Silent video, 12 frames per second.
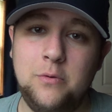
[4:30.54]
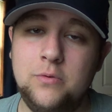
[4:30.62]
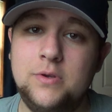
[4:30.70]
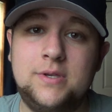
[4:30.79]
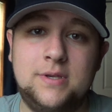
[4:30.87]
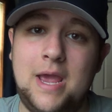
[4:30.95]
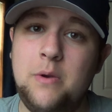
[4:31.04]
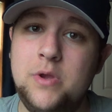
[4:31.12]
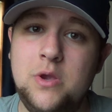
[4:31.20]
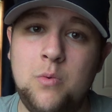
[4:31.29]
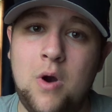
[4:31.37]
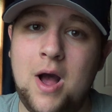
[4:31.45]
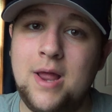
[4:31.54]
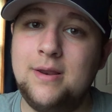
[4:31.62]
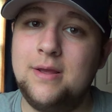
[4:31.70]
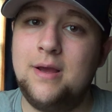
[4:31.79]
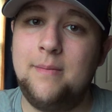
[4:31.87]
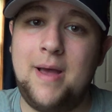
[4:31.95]
Say what you
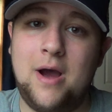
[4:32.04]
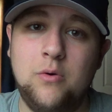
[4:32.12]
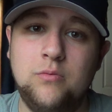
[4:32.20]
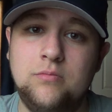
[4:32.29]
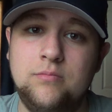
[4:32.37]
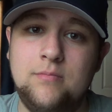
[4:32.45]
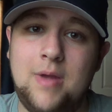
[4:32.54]
want about